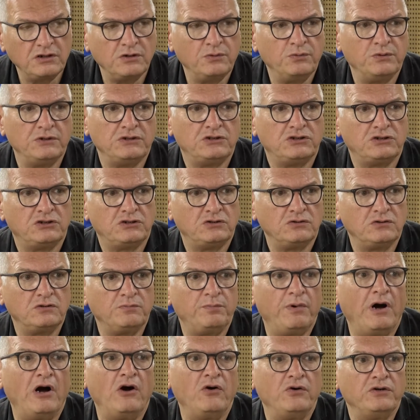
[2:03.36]
which took
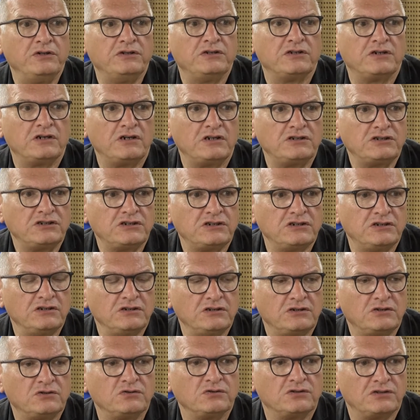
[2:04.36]
power in Russia
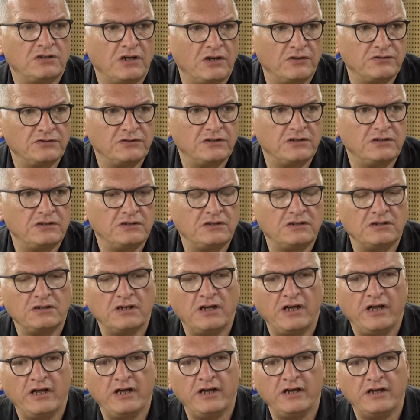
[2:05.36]
in 2000
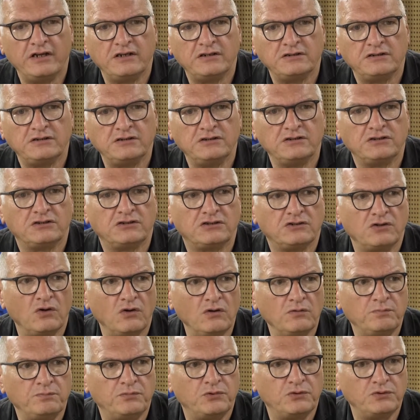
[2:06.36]
and to
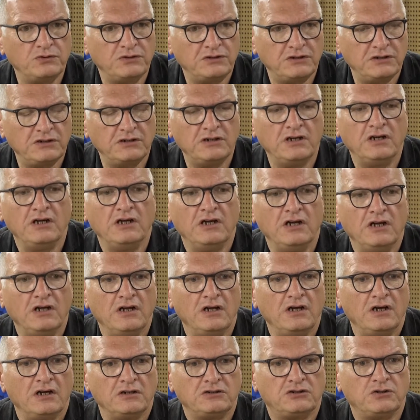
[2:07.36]
install Putin
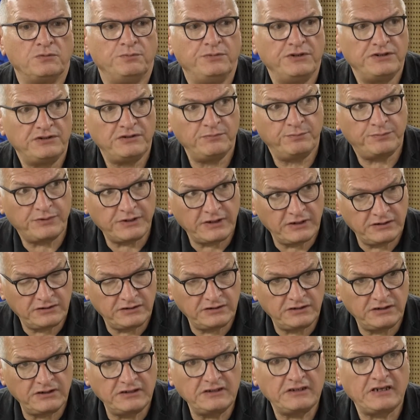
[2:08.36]
to be the
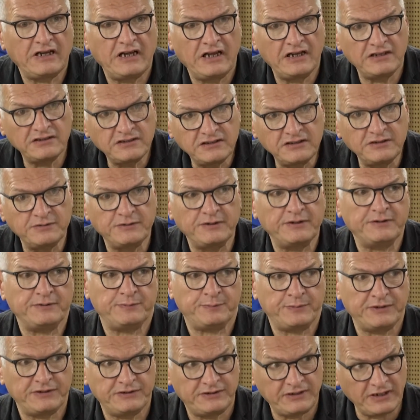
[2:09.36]
president as the
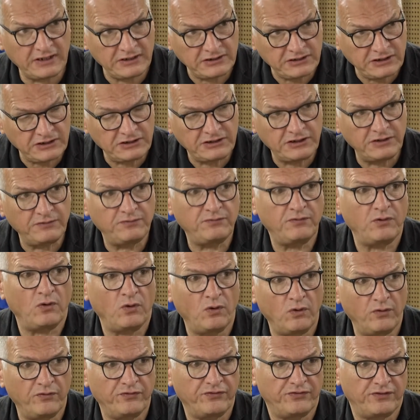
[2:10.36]
representative
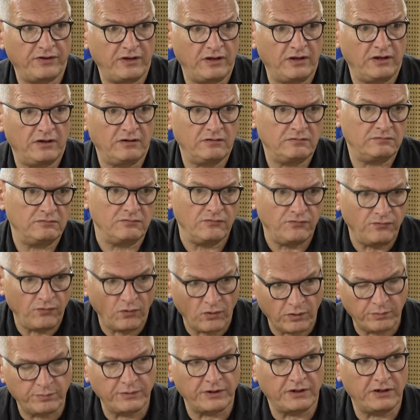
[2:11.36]
of the
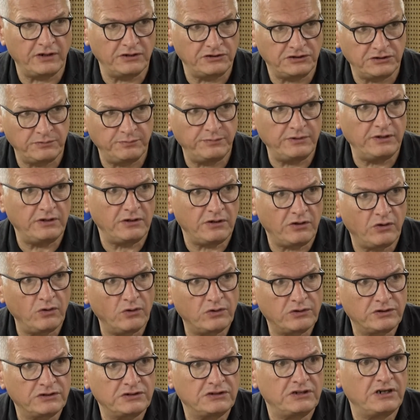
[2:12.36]
former KGB,
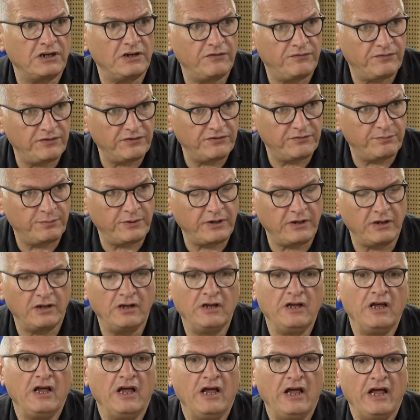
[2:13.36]
current FSB.
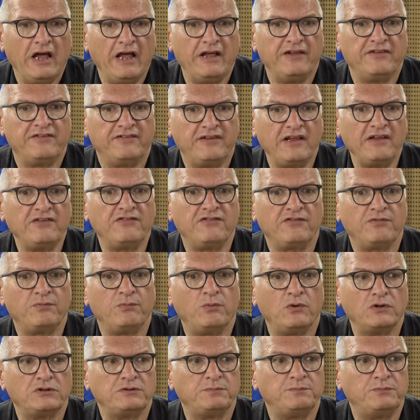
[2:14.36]
And that's
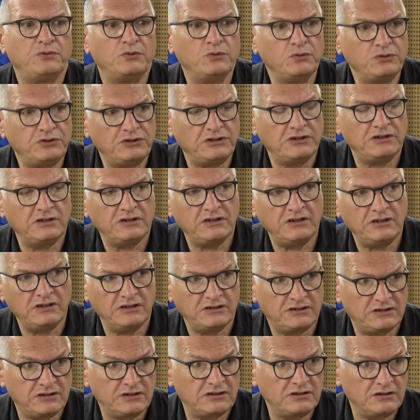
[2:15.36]
what Putin
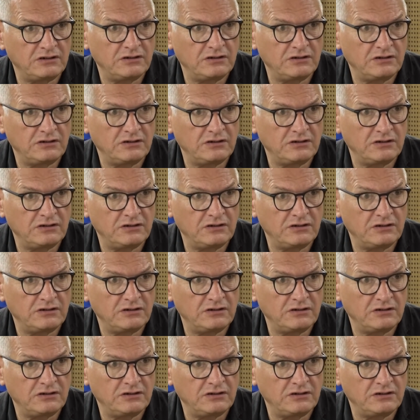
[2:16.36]
is